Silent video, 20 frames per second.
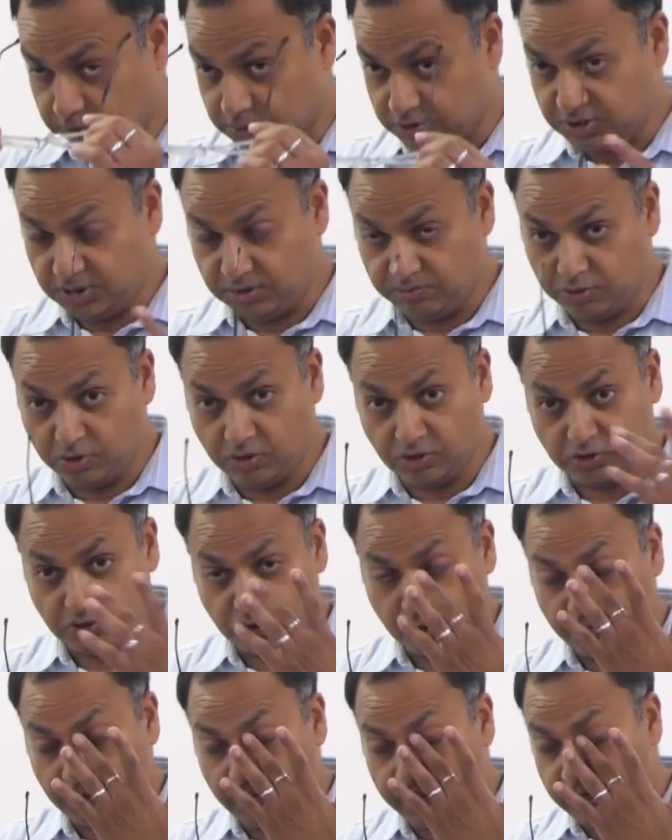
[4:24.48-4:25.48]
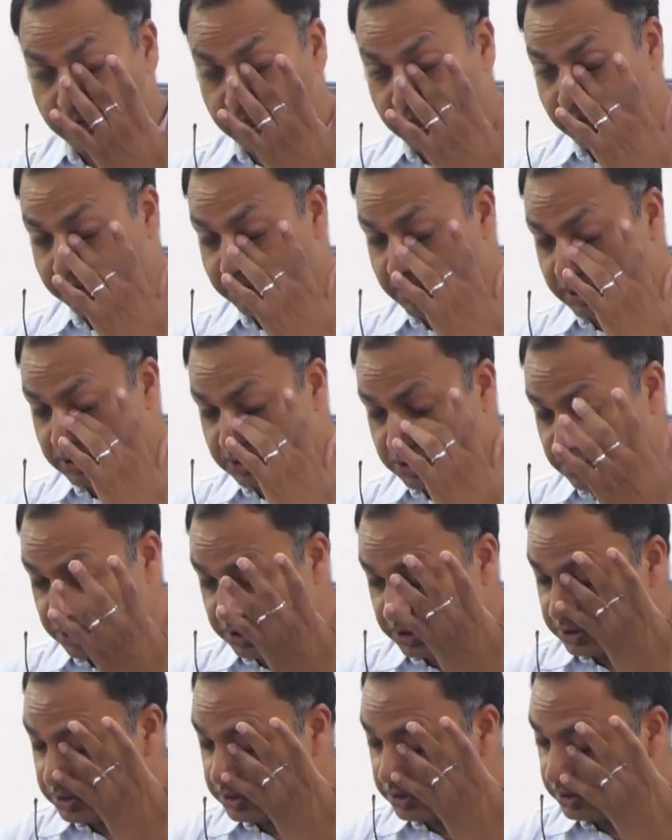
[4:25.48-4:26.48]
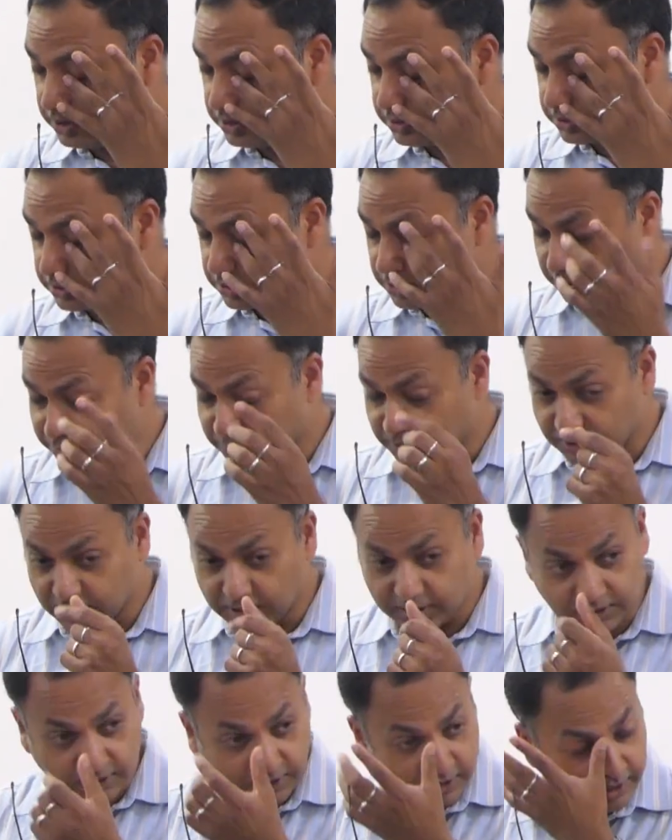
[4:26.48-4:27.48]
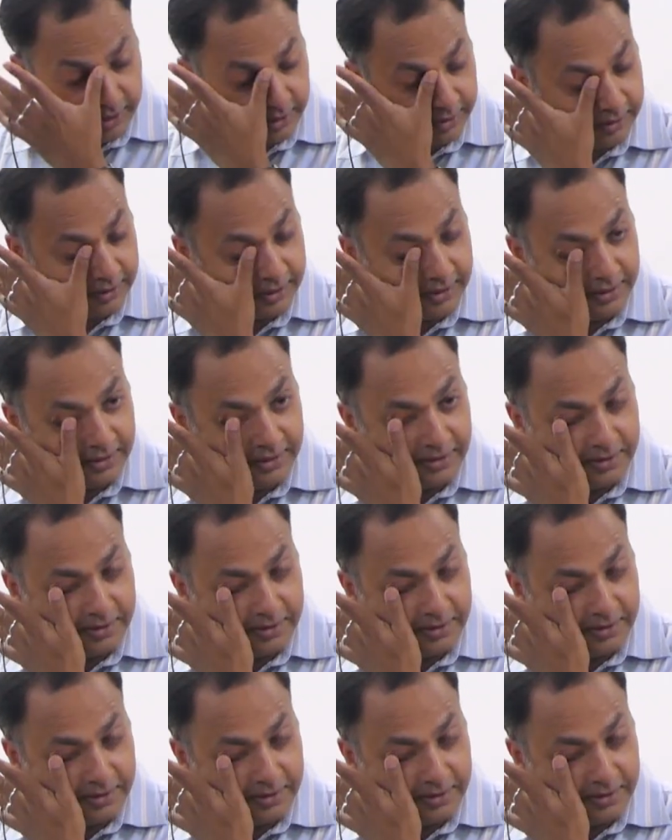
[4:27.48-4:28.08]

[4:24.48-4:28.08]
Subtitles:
She belongs to my lab and she is coming at the end.